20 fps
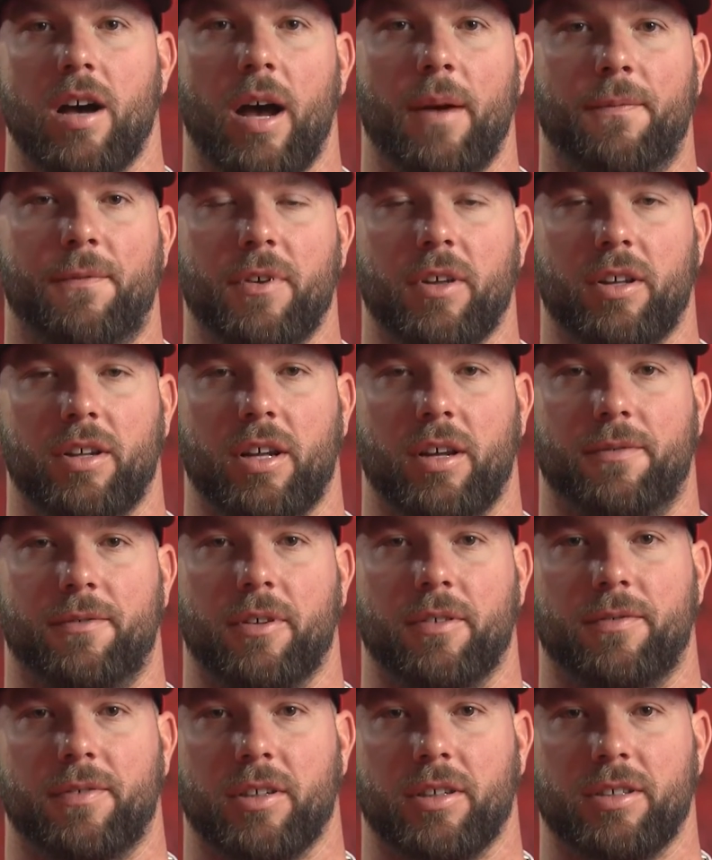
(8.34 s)
I'm
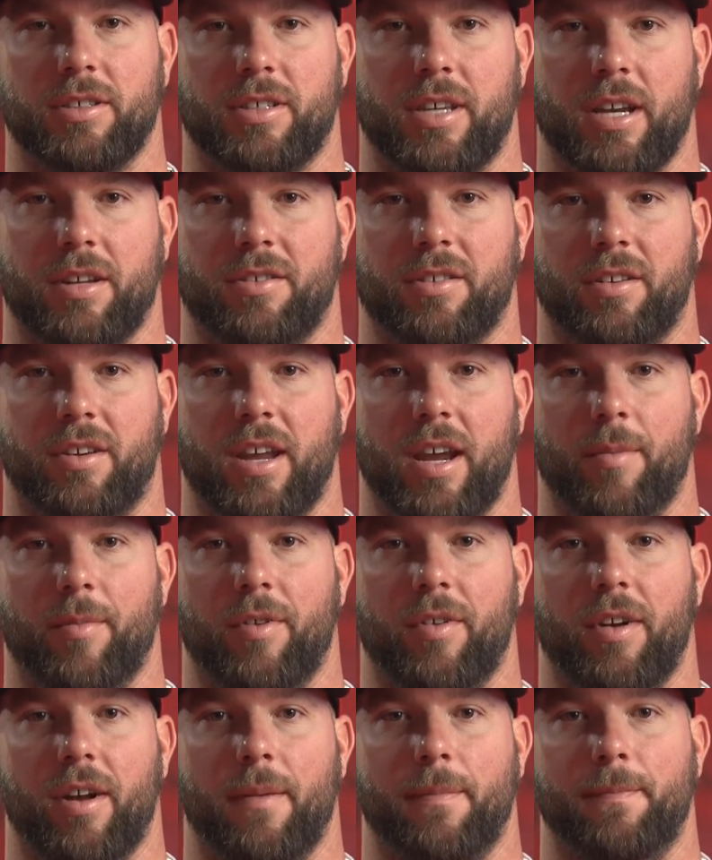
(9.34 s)
Philadelphia Phillies catcher
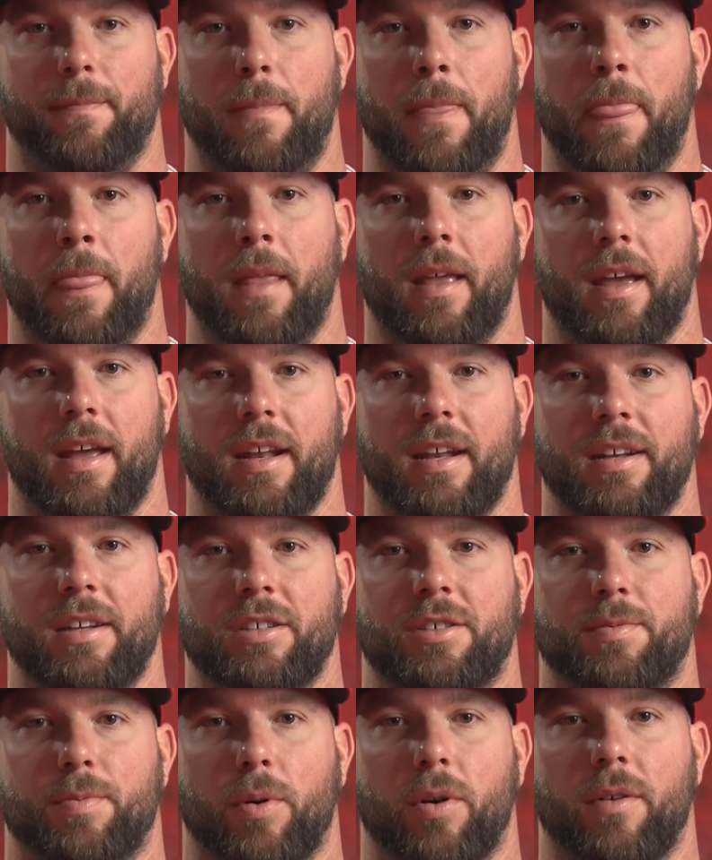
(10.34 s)
Cameron Rupp. In
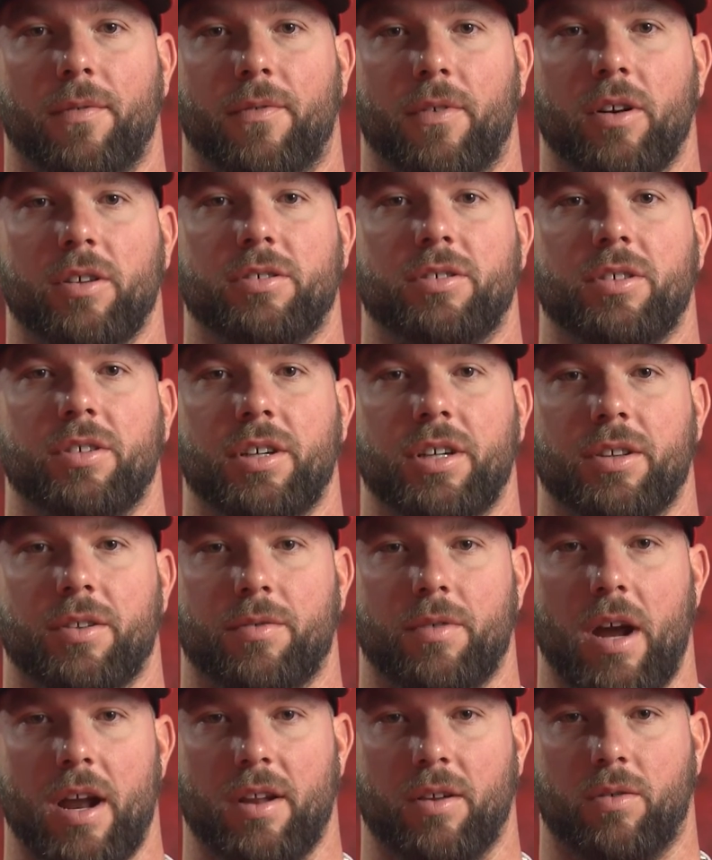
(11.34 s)
any sport, first you need
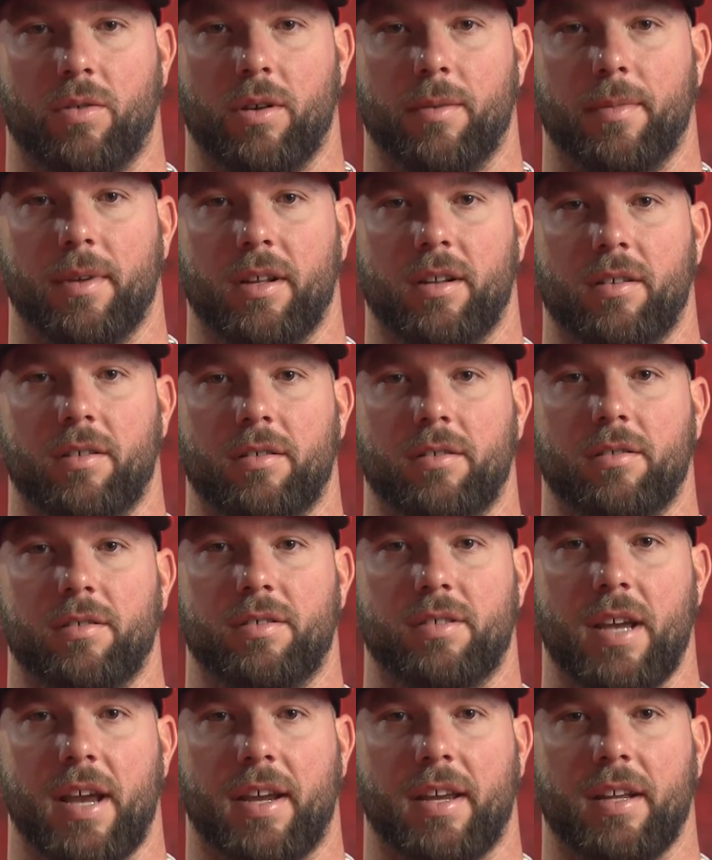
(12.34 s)
the right equipment,
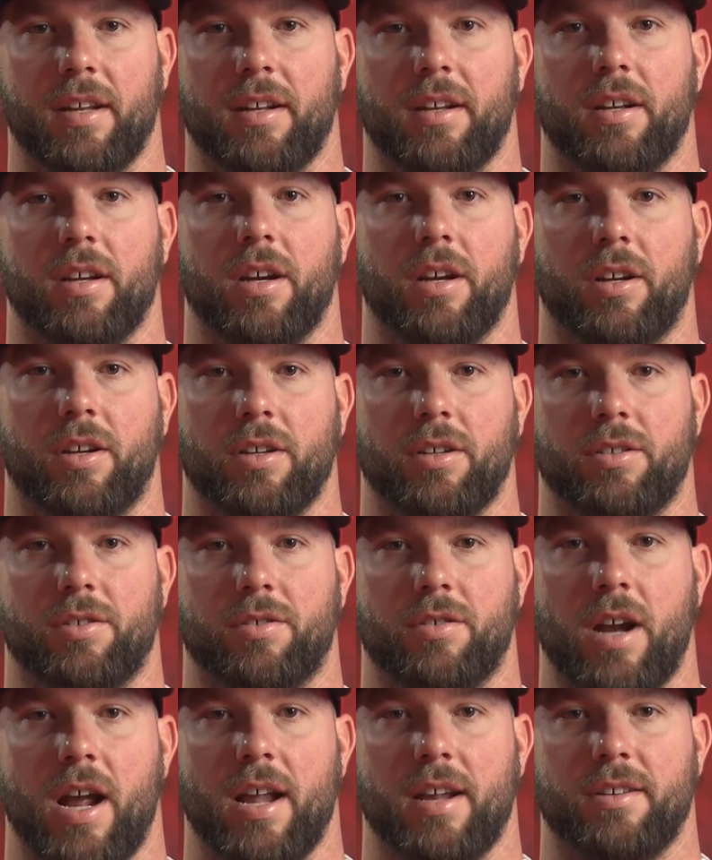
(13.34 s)
second, a good
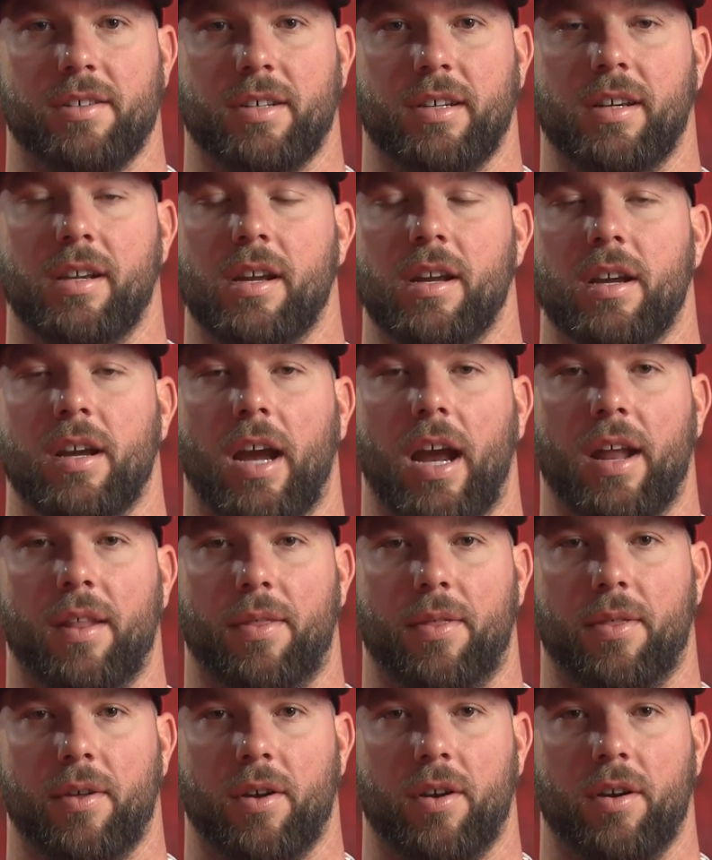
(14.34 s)
strategy, and
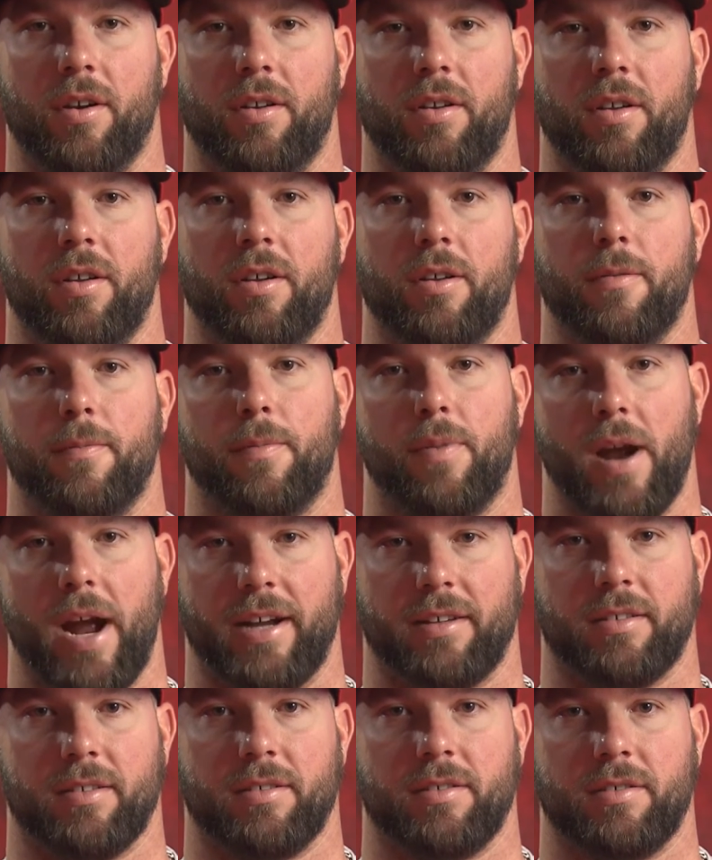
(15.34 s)
third,
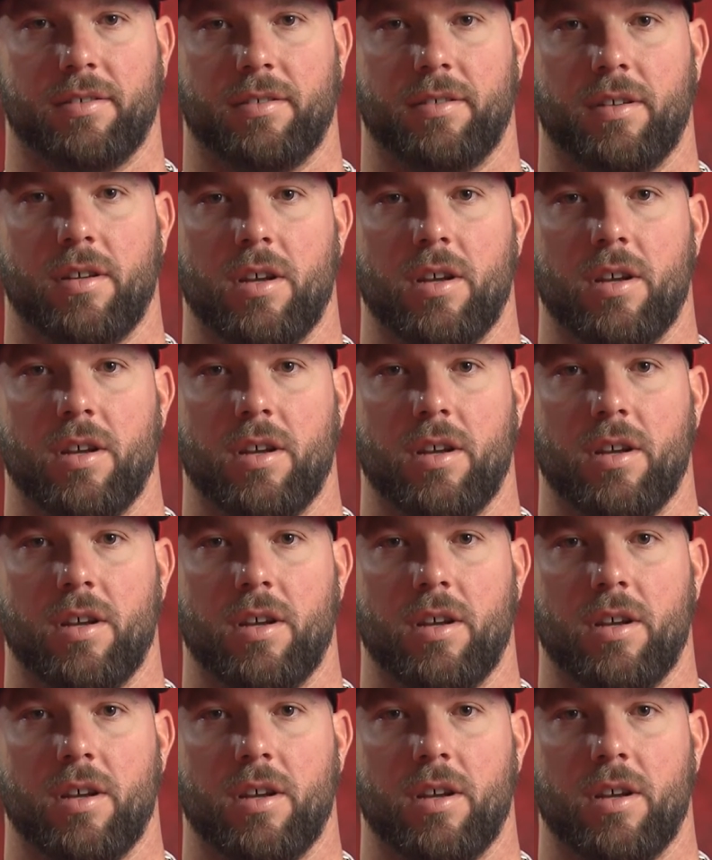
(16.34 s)
practice.